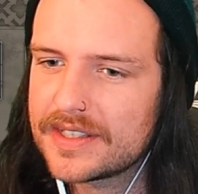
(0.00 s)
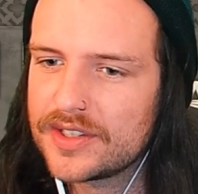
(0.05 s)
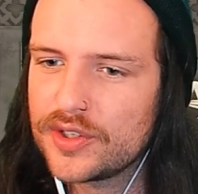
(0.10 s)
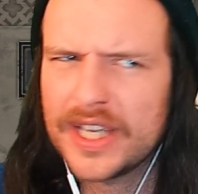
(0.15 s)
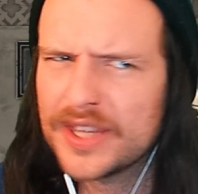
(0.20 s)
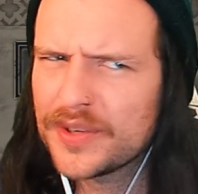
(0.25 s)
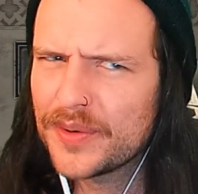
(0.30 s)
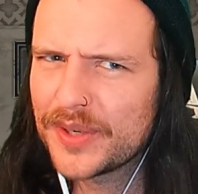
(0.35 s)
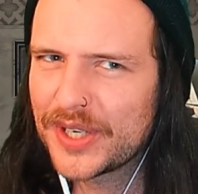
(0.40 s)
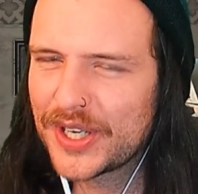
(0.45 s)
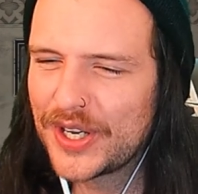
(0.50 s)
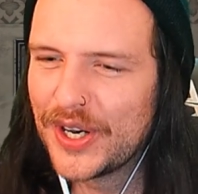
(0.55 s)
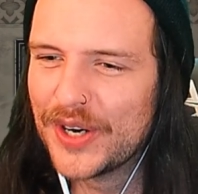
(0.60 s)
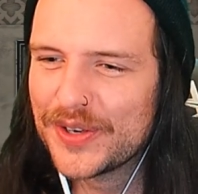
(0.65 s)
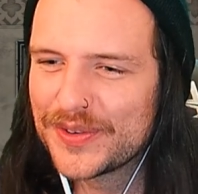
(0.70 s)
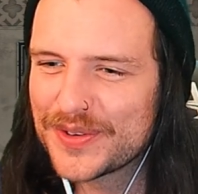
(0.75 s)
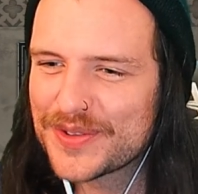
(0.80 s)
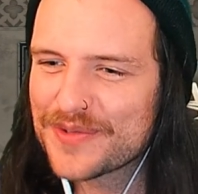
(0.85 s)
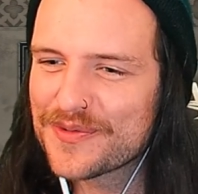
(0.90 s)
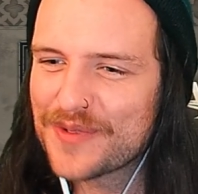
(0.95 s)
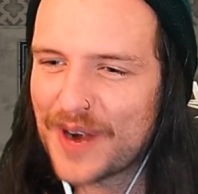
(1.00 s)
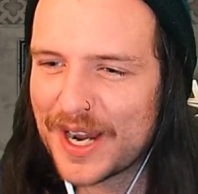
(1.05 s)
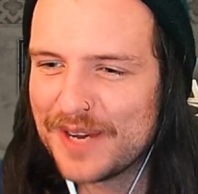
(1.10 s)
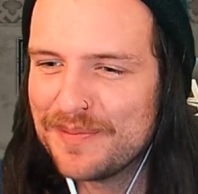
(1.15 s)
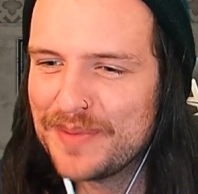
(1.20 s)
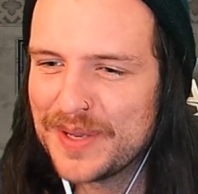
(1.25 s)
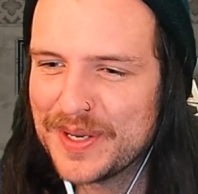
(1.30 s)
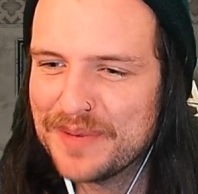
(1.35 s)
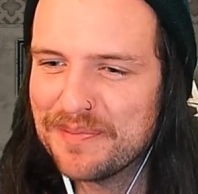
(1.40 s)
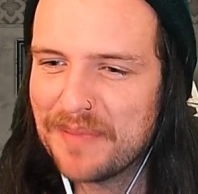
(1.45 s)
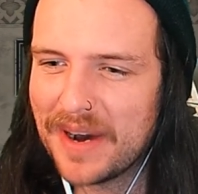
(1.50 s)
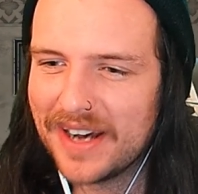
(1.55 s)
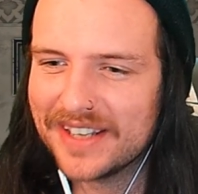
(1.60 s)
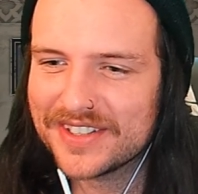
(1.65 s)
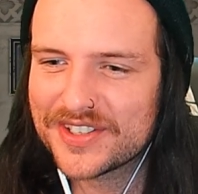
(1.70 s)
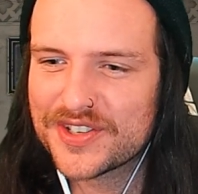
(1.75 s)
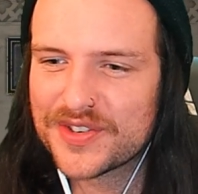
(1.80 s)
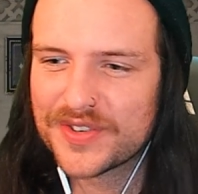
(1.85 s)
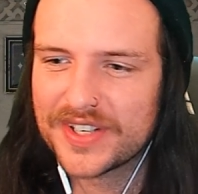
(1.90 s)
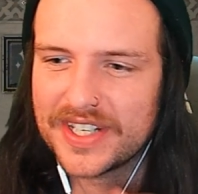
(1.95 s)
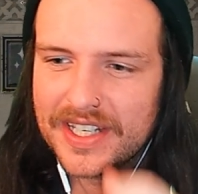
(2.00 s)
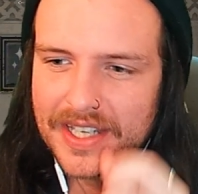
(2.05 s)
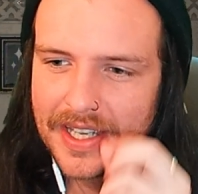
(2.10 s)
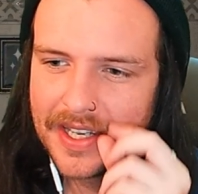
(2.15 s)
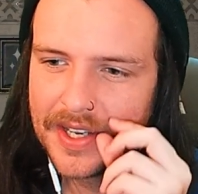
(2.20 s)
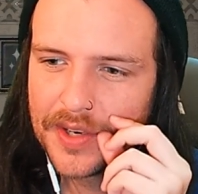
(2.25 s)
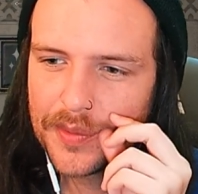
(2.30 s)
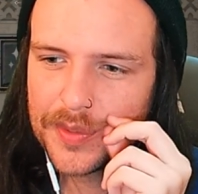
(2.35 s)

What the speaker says: You either want to go with Rapier Mastery,